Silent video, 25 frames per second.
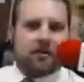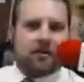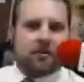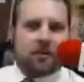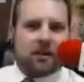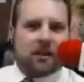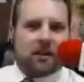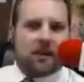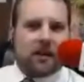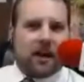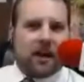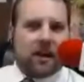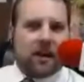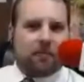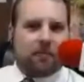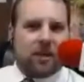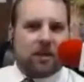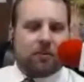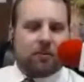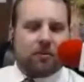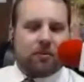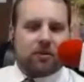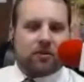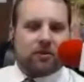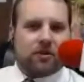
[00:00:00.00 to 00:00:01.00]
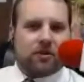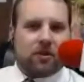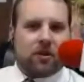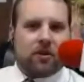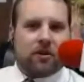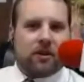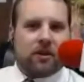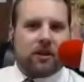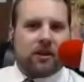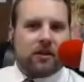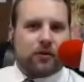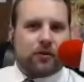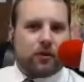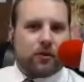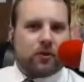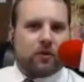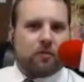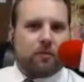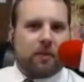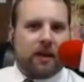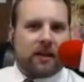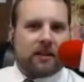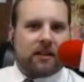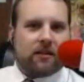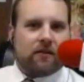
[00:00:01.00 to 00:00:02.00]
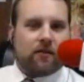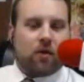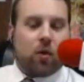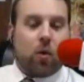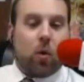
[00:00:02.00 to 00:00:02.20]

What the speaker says: I mean, a lot of people just aren't introspective,